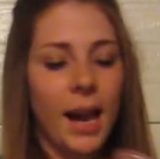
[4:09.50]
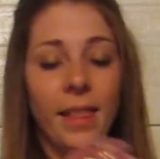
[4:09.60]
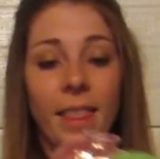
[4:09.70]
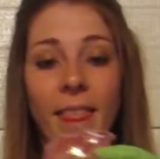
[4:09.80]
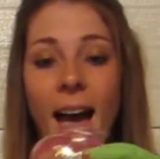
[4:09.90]
And
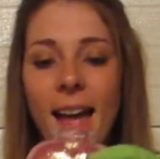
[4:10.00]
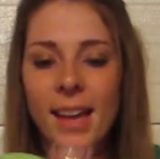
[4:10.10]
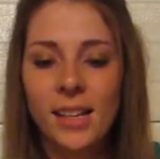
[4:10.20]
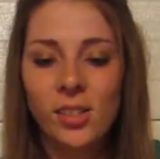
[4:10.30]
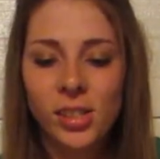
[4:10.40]
then that
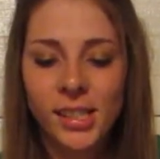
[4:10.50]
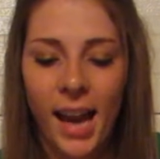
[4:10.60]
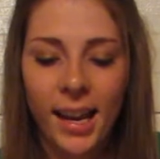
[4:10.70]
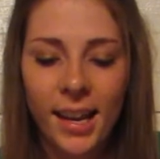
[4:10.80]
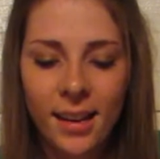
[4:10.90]
is your
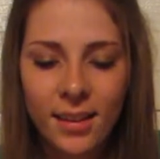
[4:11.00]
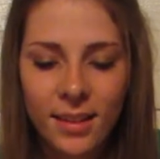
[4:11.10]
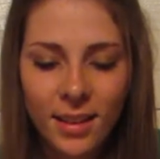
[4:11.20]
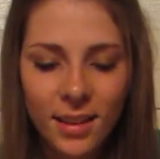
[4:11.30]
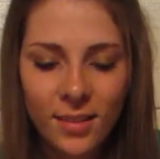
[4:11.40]
second
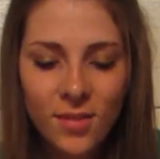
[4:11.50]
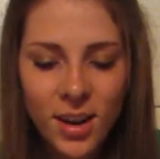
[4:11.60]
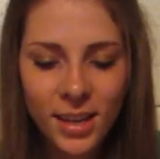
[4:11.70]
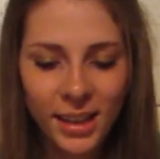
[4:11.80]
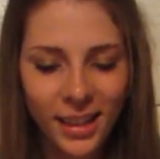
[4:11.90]

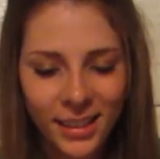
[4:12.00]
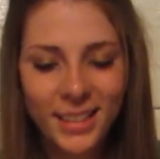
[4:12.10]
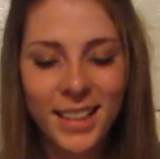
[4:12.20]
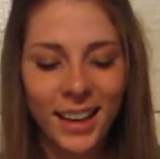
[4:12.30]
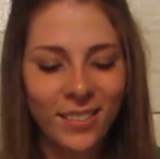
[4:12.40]
one.
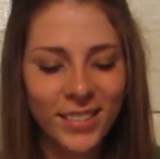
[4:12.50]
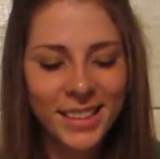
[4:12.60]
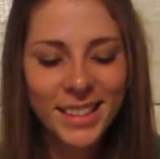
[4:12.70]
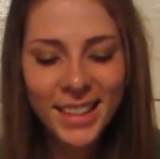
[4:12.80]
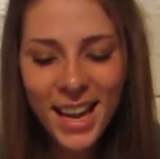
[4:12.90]
Your second
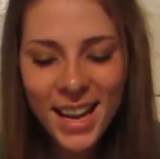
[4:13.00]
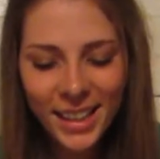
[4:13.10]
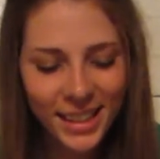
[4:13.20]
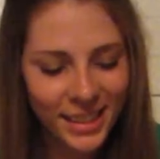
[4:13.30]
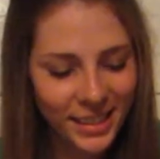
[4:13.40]
one's
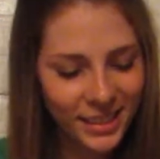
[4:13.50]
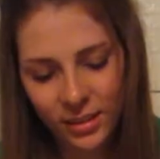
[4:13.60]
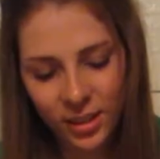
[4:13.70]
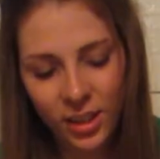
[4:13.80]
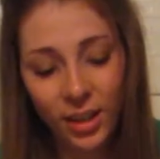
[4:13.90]
done.
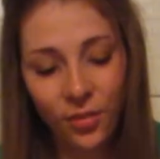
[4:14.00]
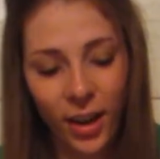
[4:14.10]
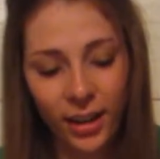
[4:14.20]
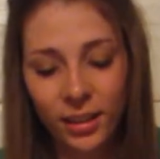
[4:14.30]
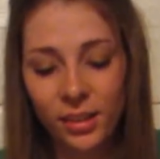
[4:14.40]
You're gonna
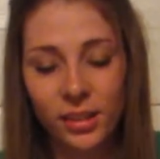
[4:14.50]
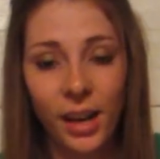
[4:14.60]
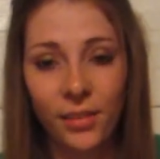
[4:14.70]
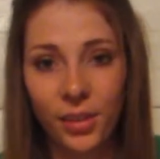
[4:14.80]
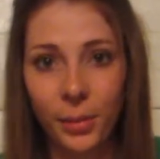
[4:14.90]
find glitter
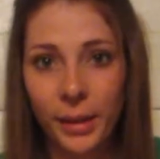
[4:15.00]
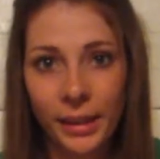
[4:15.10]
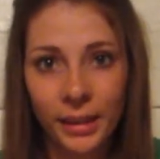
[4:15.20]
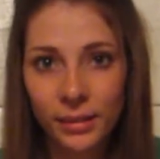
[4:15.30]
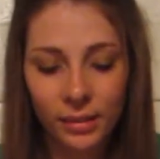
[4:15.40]

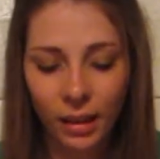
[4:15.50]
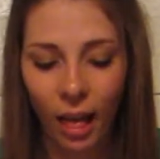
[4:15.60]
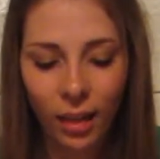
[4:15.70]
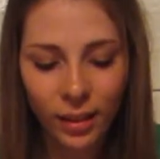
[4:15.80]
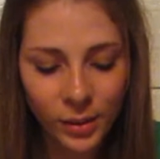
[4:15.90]
everywhere.
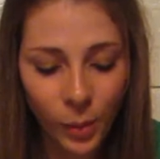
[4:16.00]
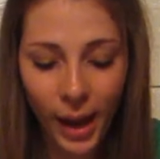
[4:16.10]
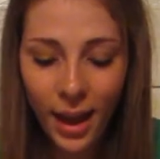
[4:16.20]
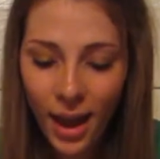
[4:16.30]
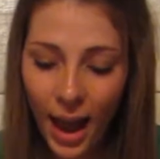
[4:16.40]
Oh, that's
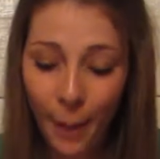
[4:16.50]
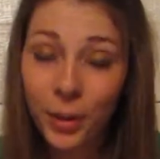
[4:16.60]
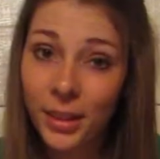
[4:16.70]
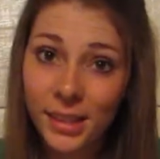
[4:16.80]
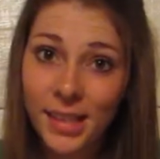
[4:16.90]
why I
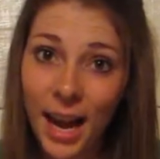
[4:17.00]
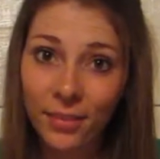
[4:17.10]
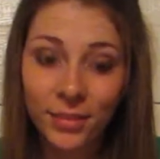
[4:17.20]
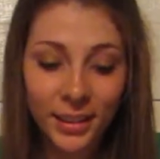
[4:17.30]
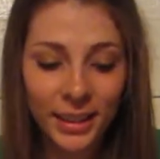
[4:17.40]
put this
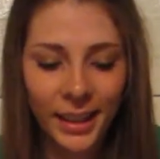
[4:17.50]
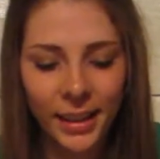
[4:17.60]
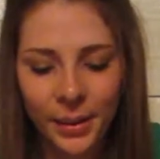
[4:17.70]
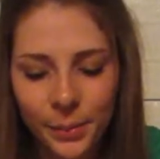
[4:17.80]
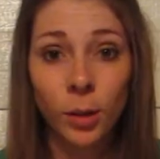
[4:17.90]
down for
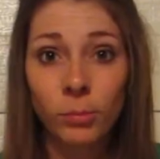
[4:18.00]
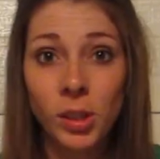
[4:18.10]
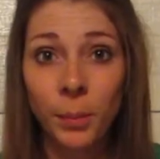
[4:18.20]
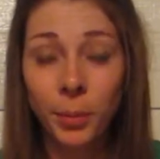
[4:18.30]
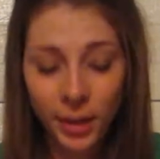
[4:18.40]
cleanup. So I'm just
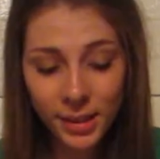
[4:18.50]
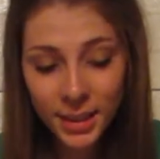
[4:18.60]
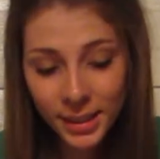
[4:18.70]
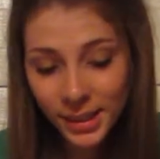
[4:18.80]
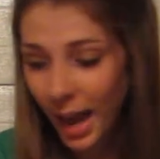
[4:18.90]
gonna put this
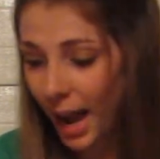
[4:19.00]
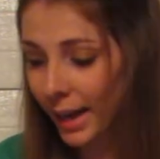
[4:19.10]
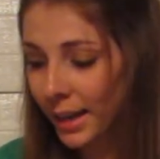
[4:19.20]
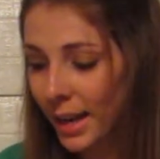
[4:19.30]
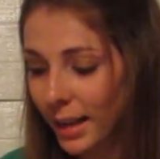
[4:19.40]
to the
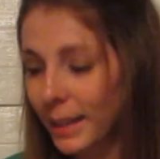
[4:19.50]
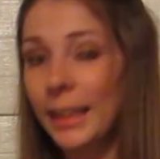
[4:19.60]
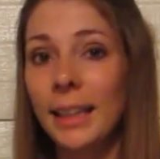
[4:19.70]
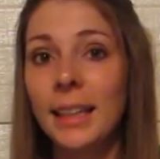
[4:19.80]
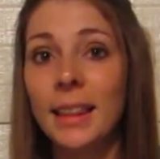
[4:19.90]
side,
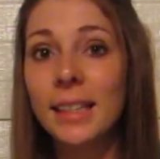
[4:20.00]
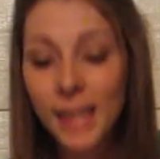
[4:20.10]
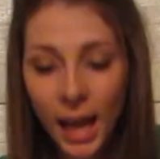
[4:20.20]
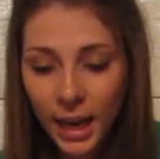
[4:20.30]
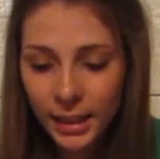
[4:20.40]
clean it this
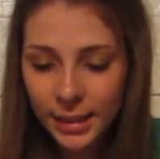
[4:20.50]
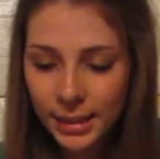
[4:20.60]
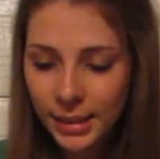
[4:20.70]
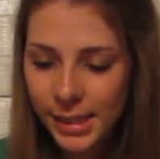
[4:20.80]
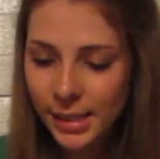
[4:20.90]

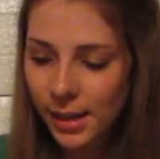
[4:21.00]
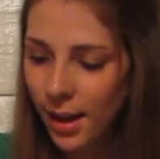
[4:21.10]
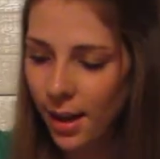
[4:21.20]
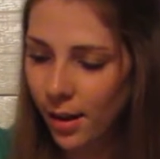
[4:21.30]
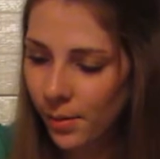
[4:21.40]
little
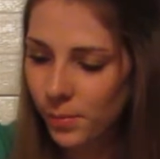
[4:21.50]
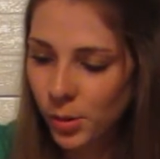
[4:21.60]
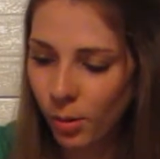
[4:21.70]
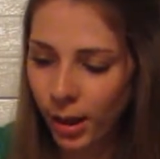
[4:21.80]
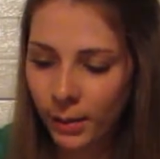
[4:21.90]
area up
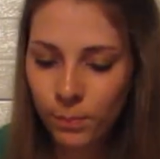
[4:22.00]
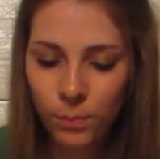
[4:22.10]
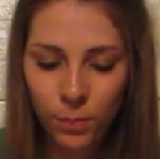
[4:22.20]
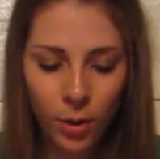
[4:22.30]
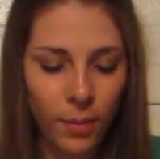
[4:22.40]
so I can
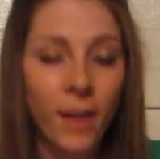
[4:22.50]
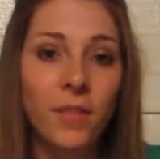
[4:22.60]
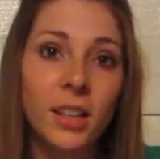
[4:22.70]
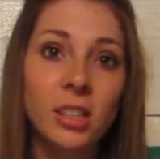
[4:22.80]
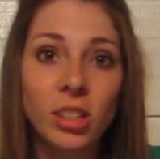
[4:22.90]
put my
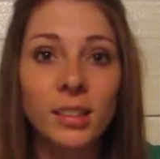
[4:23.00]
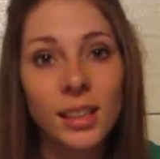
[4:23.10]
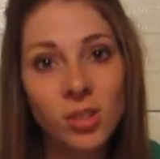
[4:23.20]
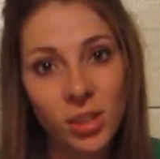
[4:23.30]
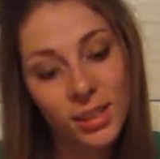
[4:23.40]
finishing
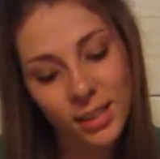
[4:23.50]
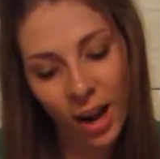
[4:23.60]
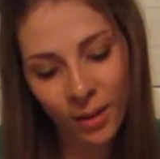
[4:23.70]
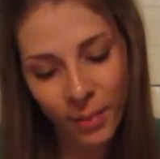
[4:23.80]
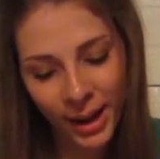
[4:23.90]
touches
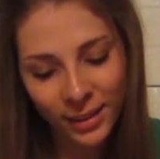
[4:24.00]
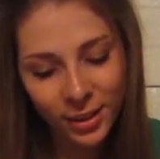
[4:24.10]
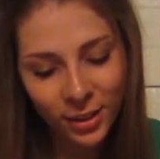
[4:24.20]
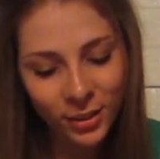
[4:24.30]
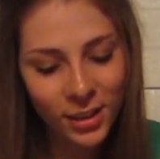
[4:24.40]
on my
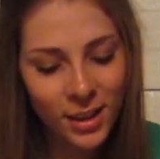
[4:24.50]
little